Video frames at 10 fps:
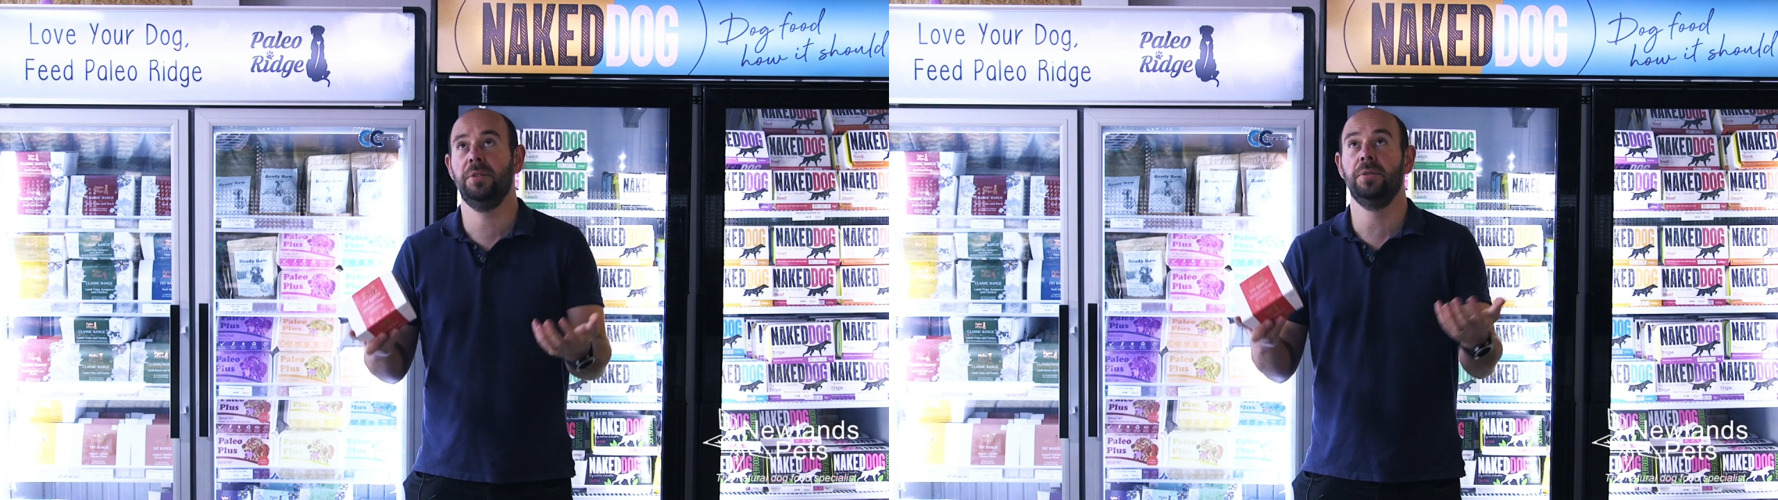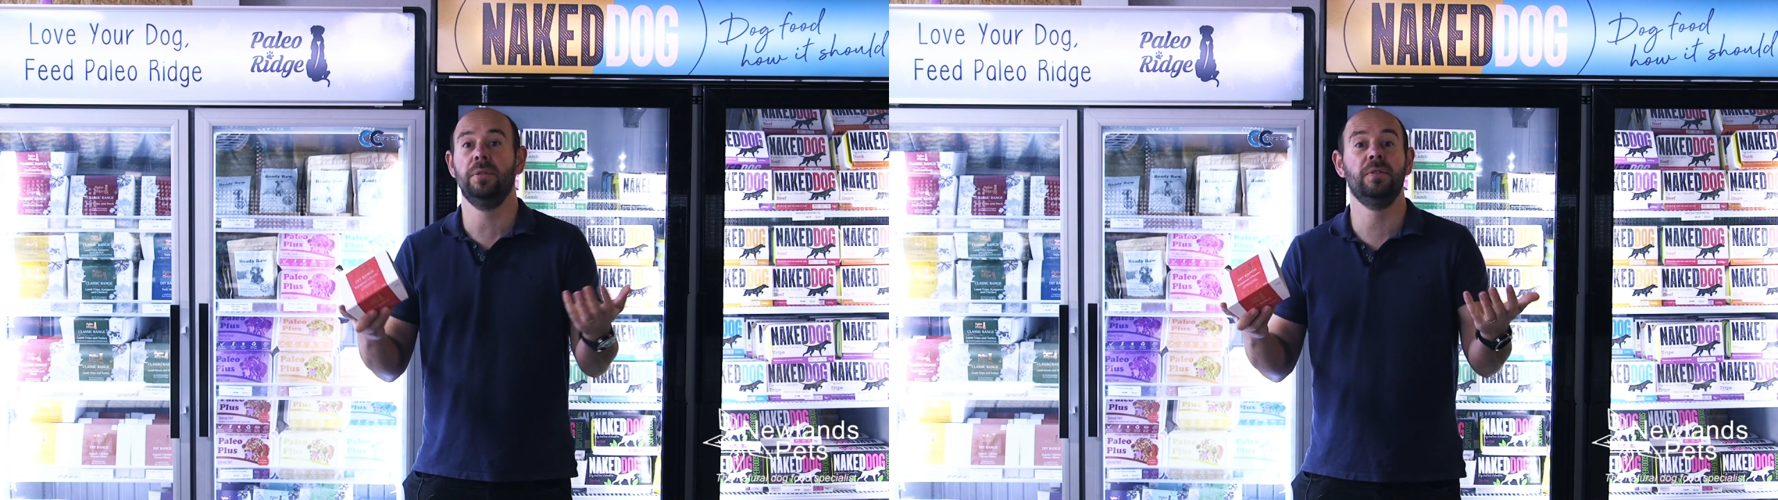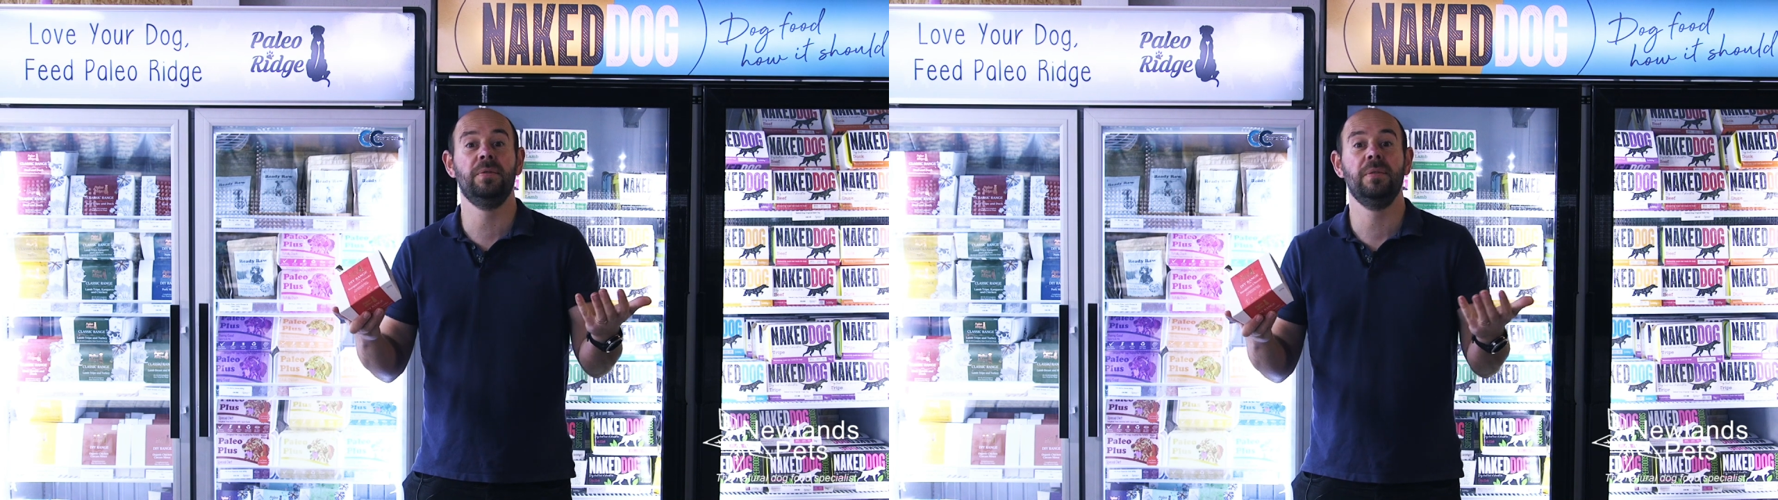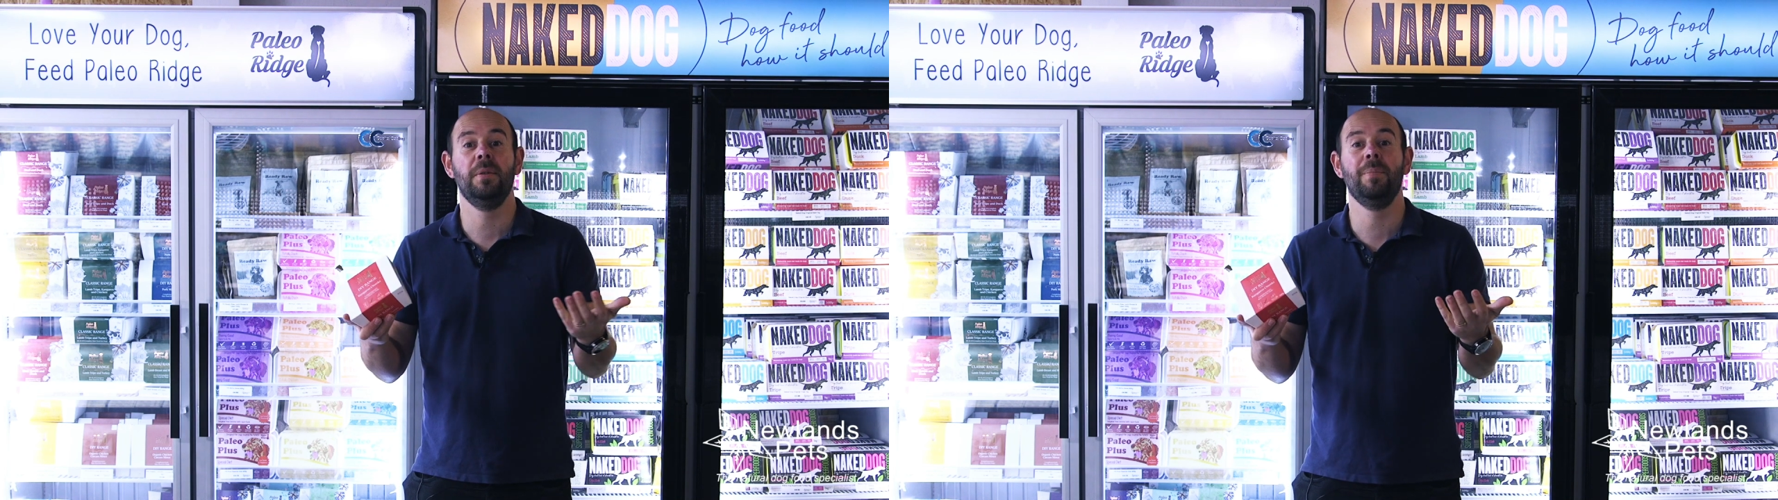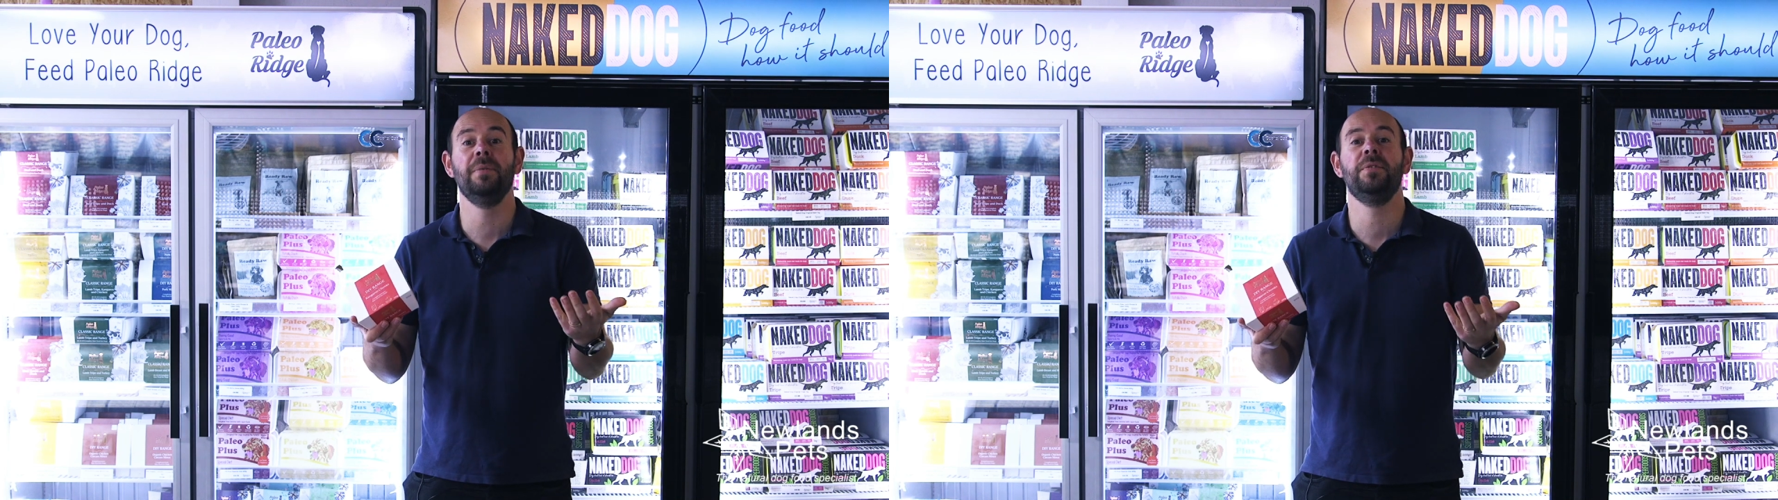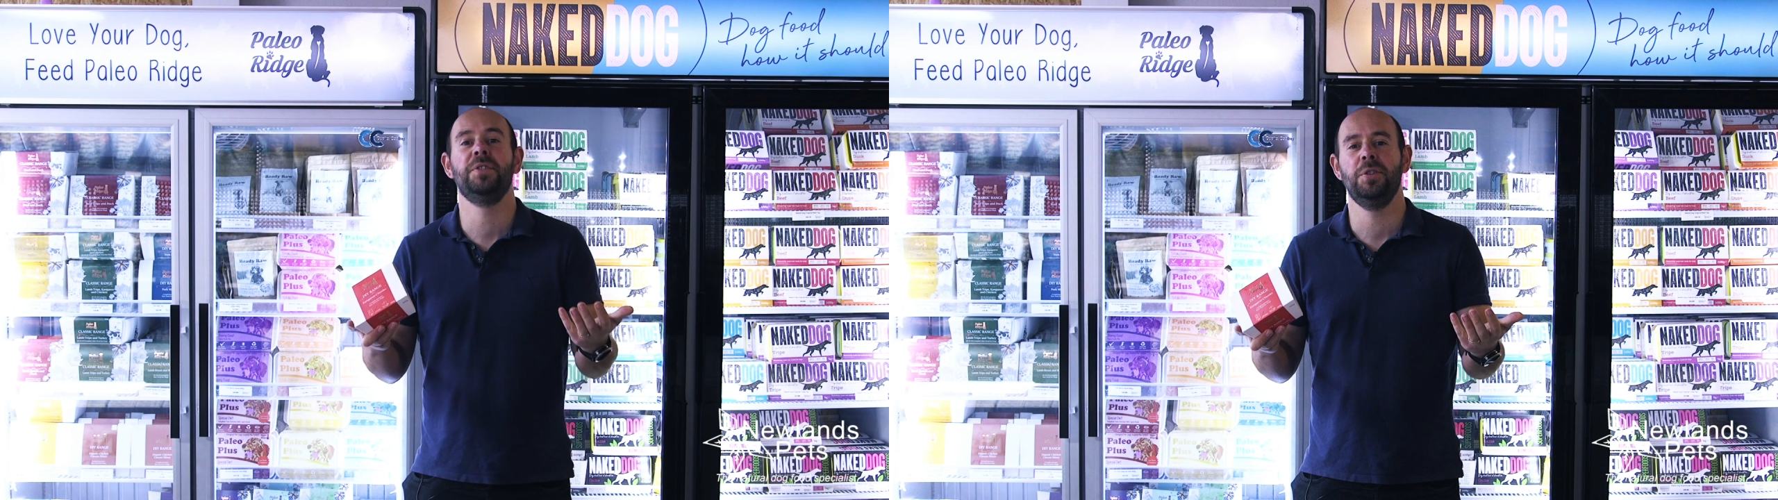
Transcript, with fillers: sort of month,